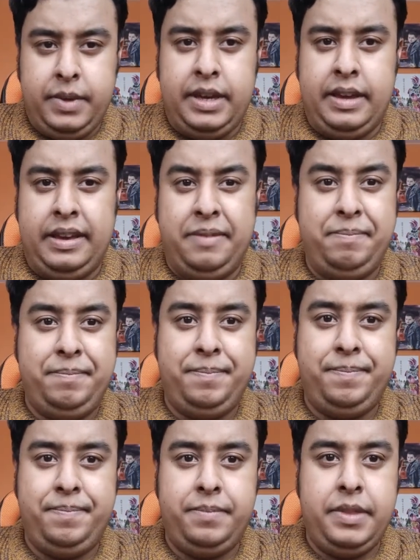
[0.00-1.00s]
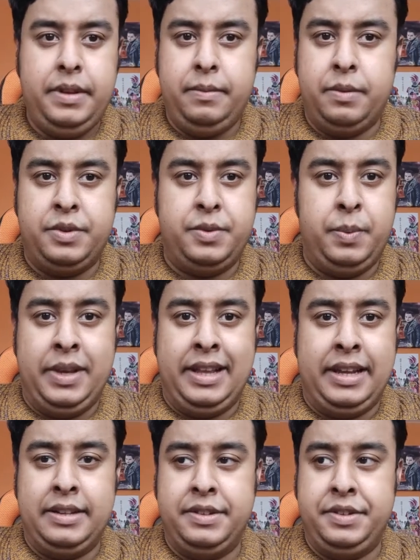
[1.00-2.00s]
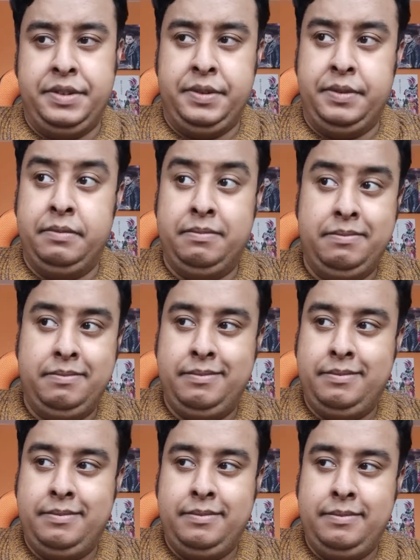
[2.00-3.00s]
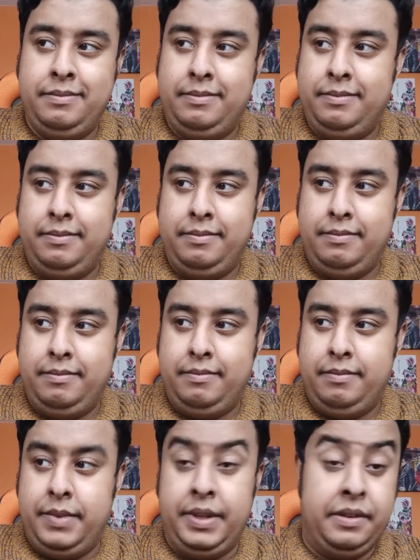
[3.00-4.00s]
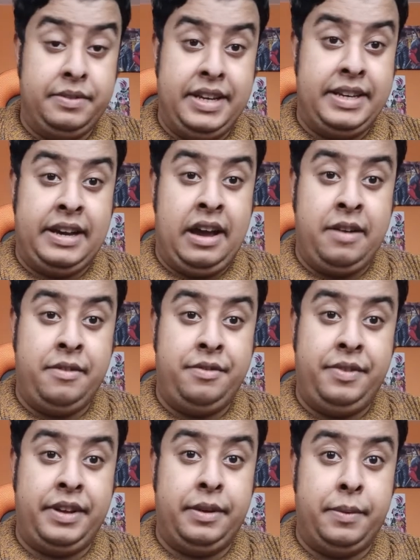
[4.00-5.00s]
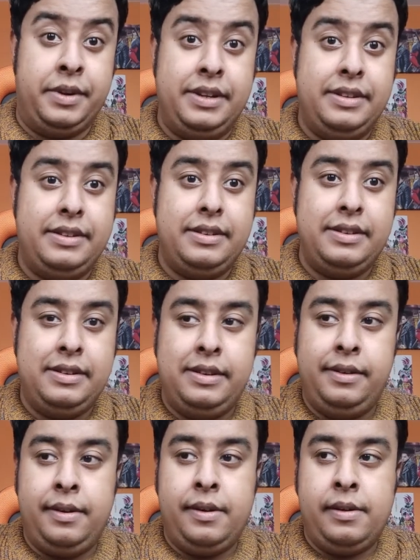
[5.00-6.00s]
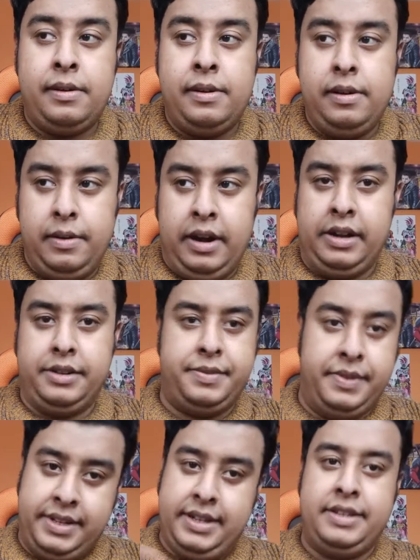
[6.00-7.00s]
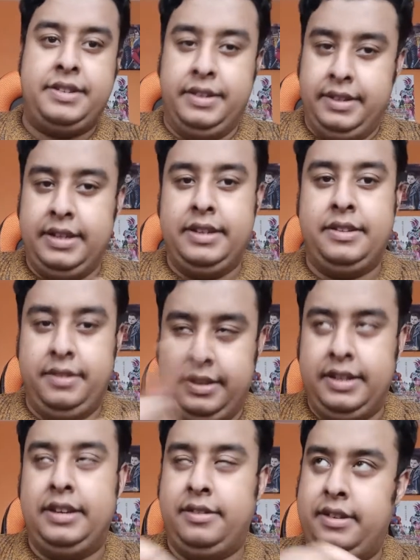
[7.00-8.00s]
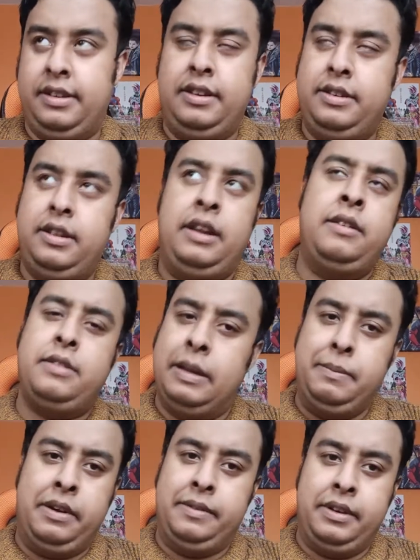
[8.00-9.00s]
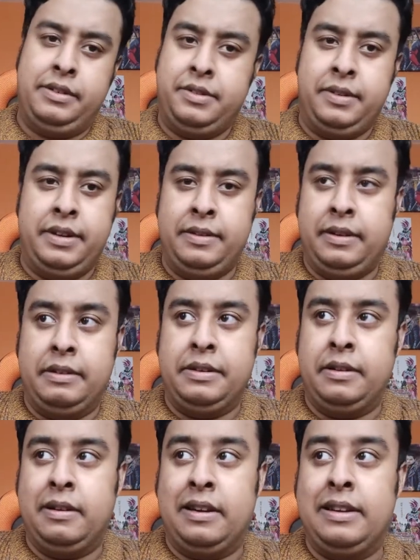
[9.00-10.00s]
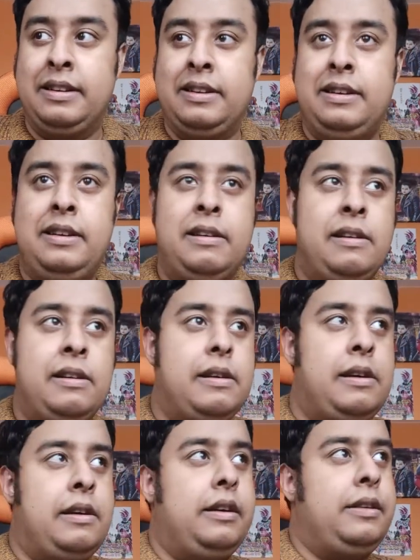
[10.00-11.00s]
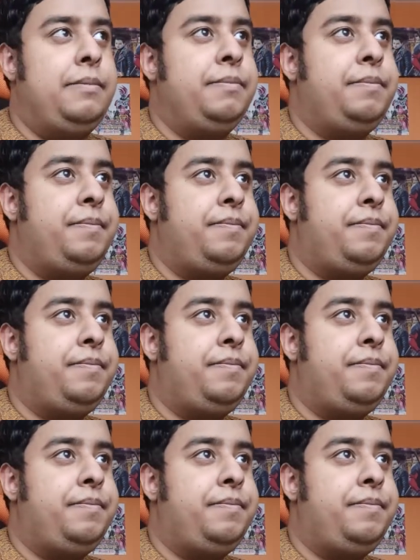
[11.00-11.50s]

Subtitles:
He was willing to, you know, take out everything I wanted. I asked for this and this and this, and he's like, okay, brother, I'll sort you out, don't worry.